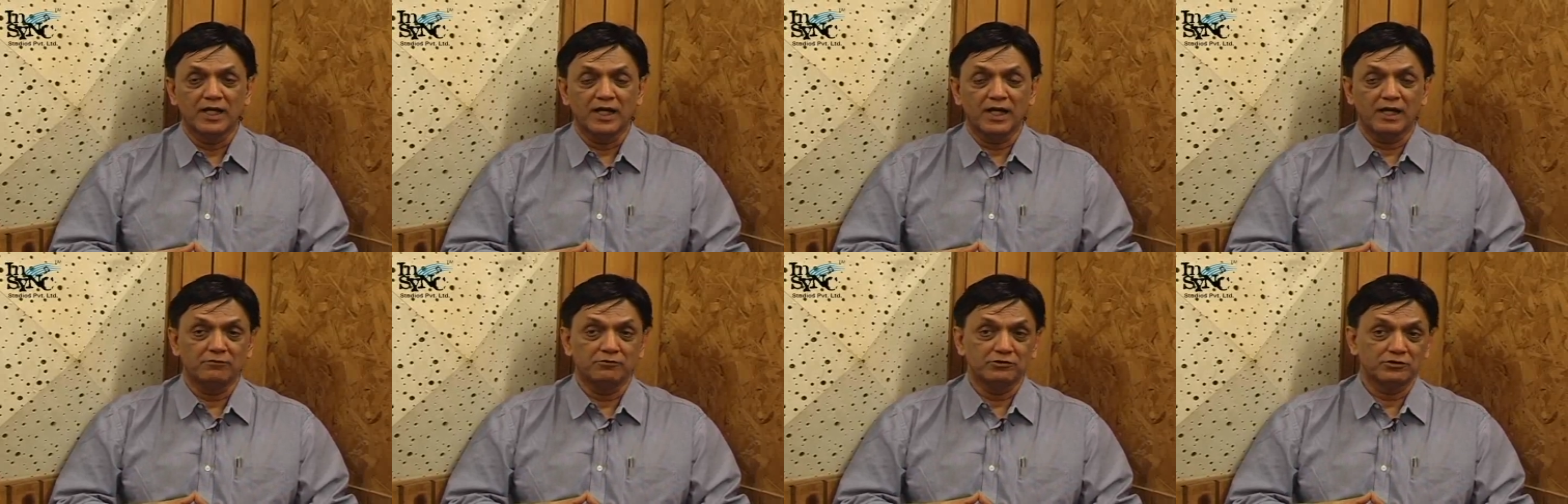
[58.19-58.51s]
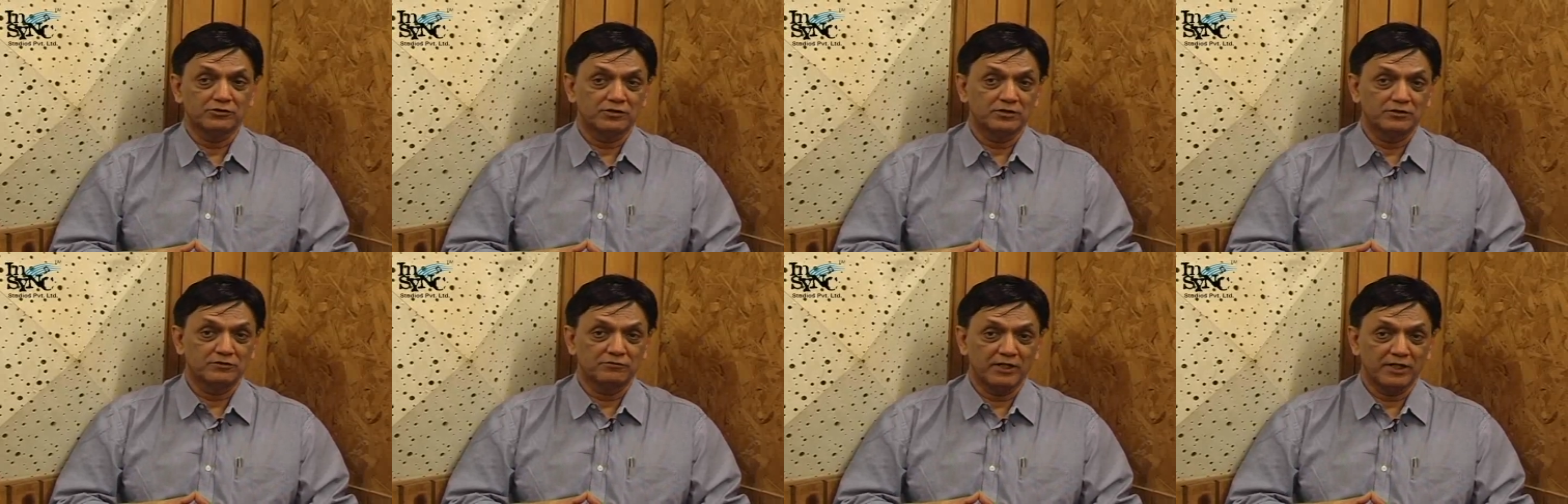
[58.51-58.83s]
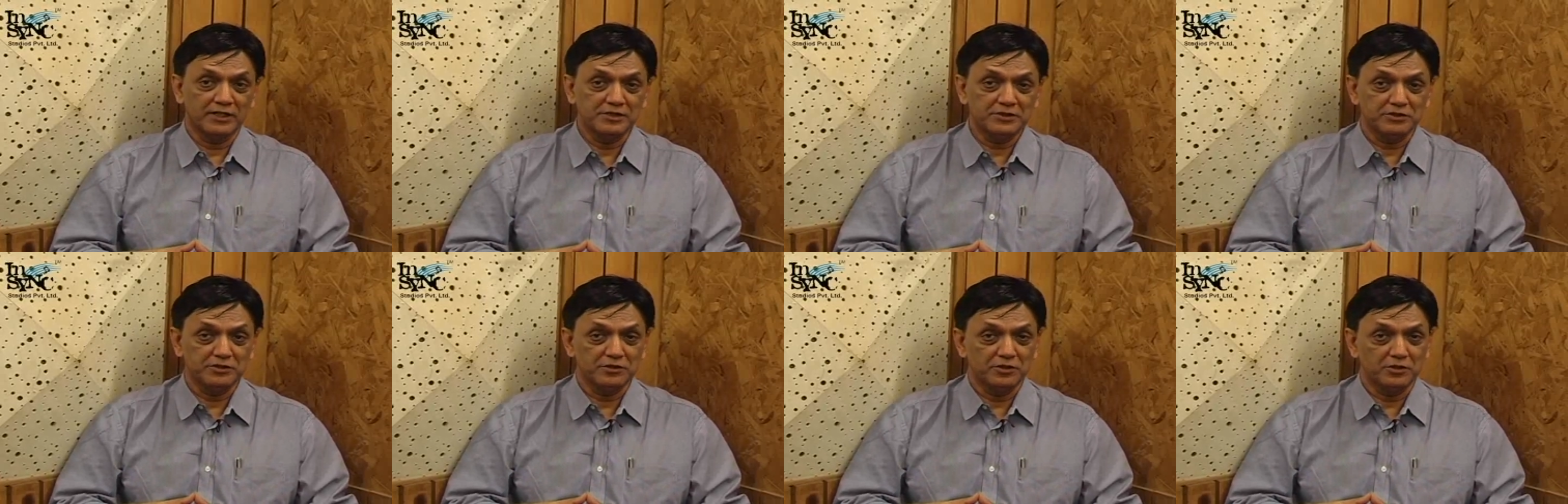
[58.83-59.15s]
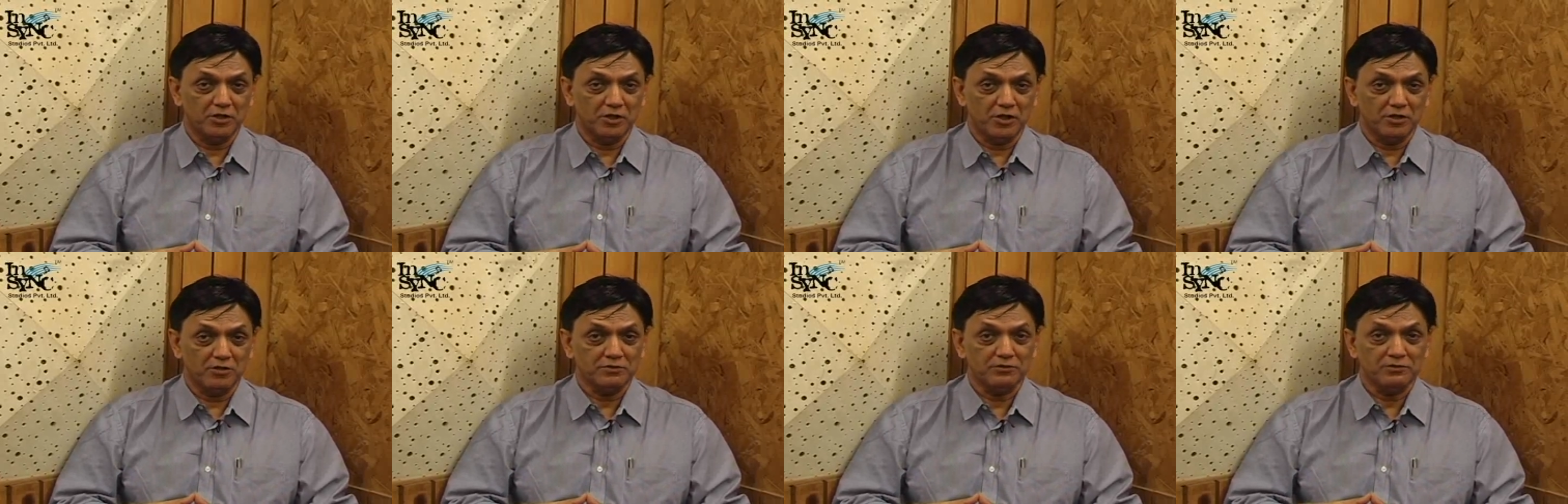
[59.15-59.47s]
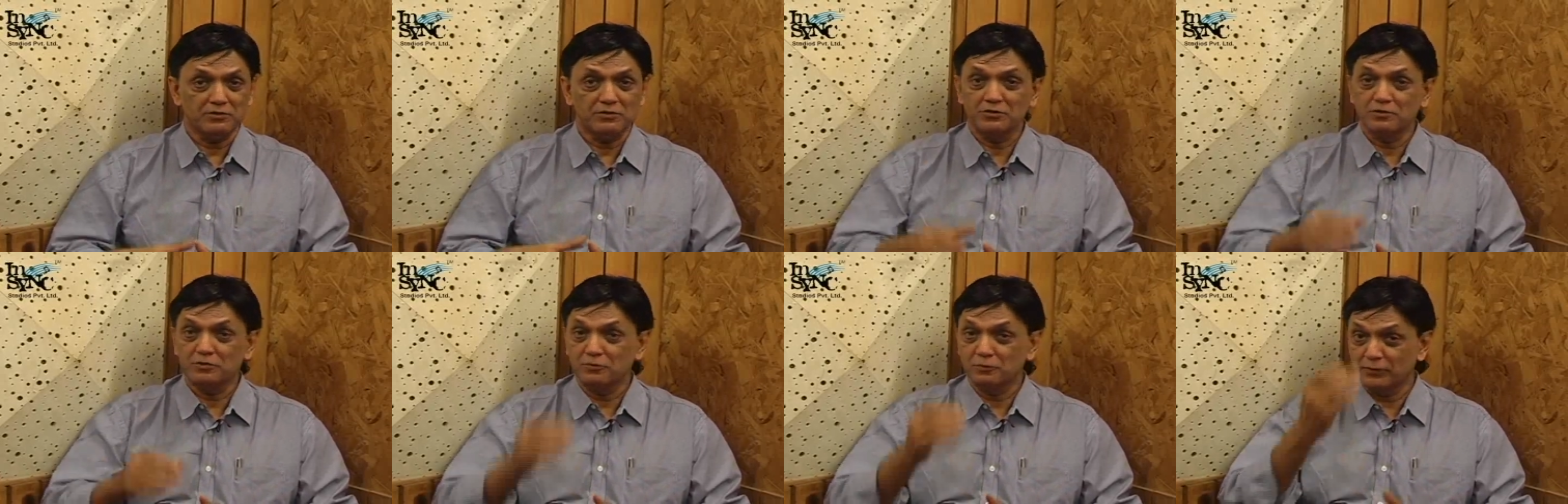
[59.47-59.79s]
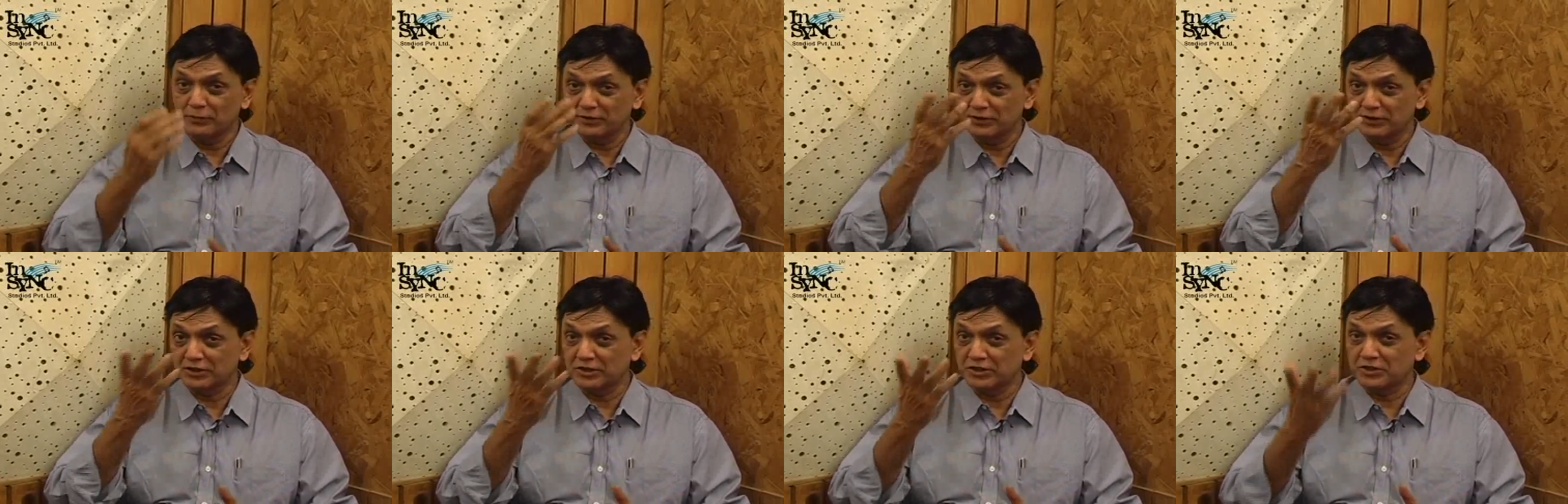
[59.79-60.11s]
I was invited along
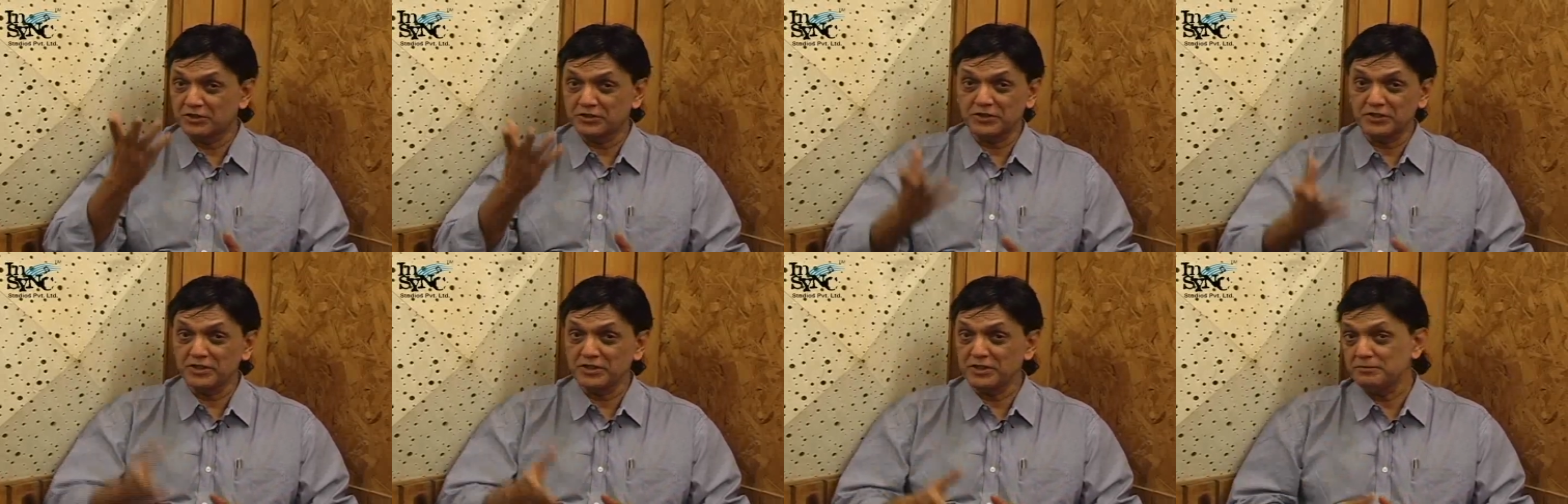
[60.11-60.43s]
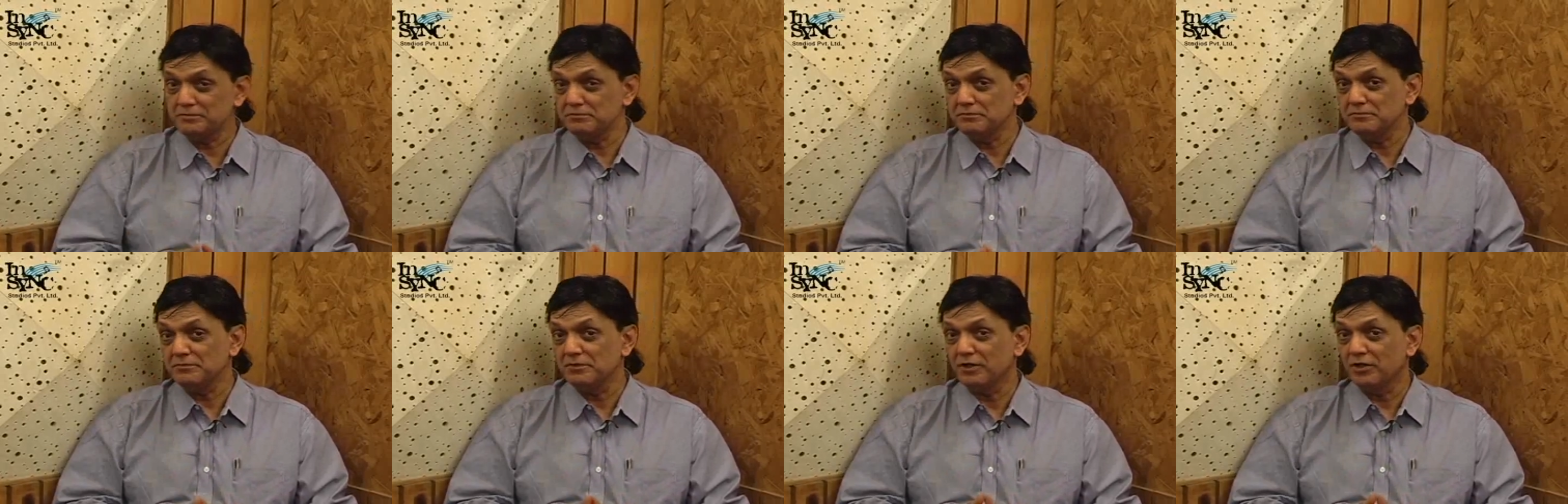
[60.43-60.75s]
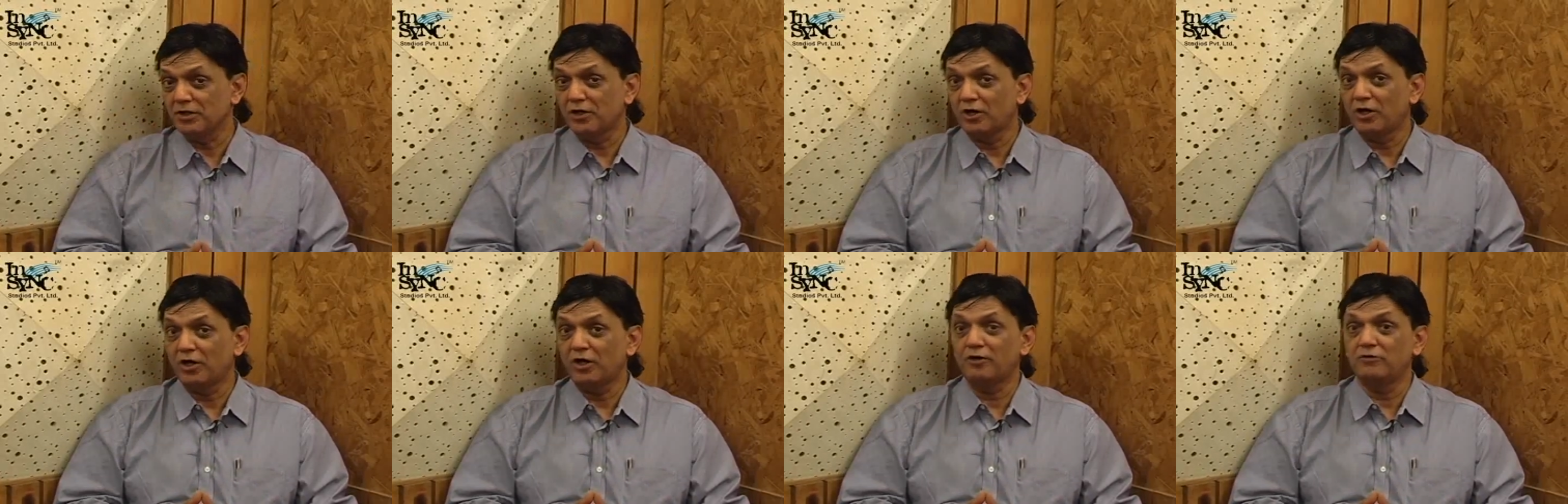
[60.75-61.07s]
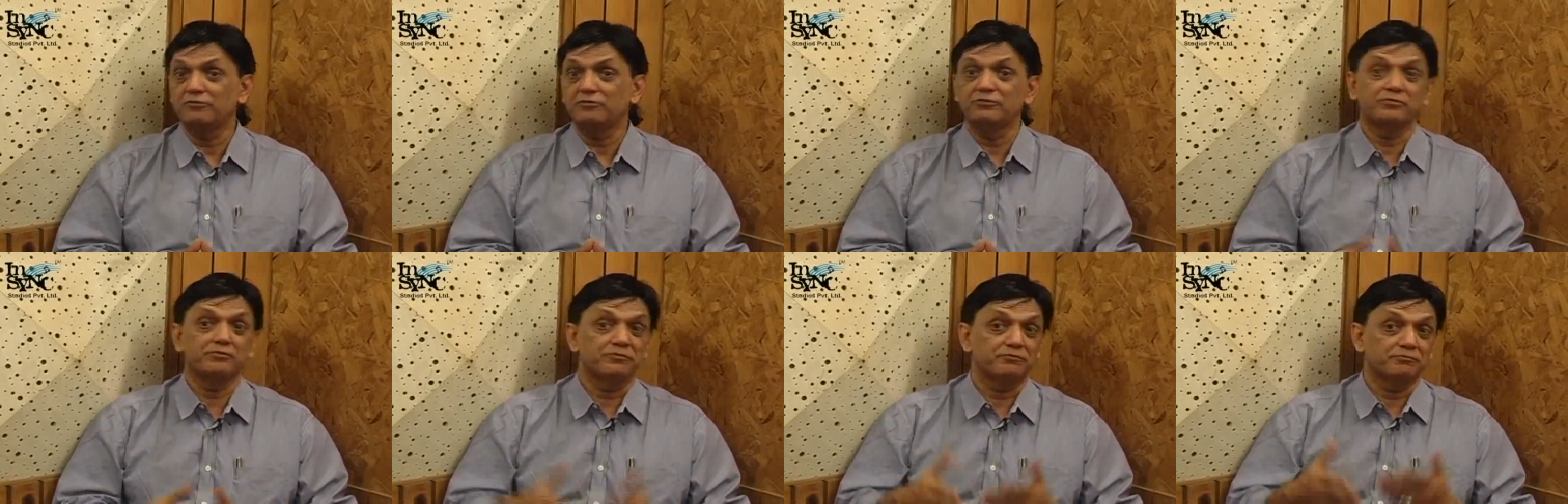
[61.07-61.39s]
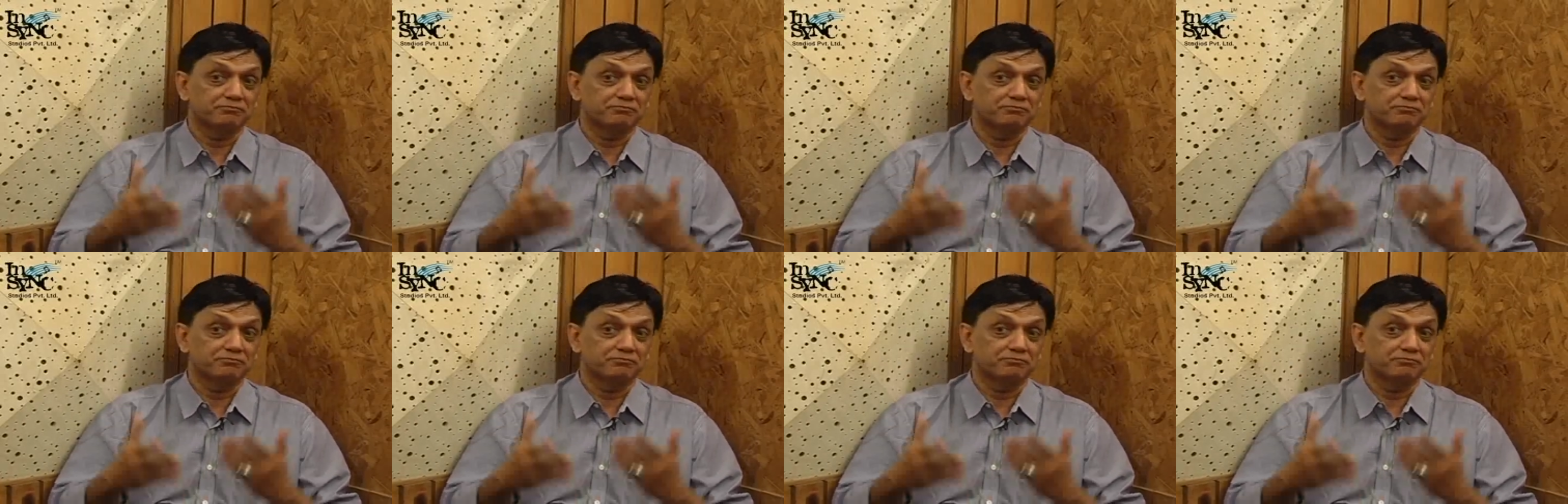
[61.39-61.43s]
with the cream of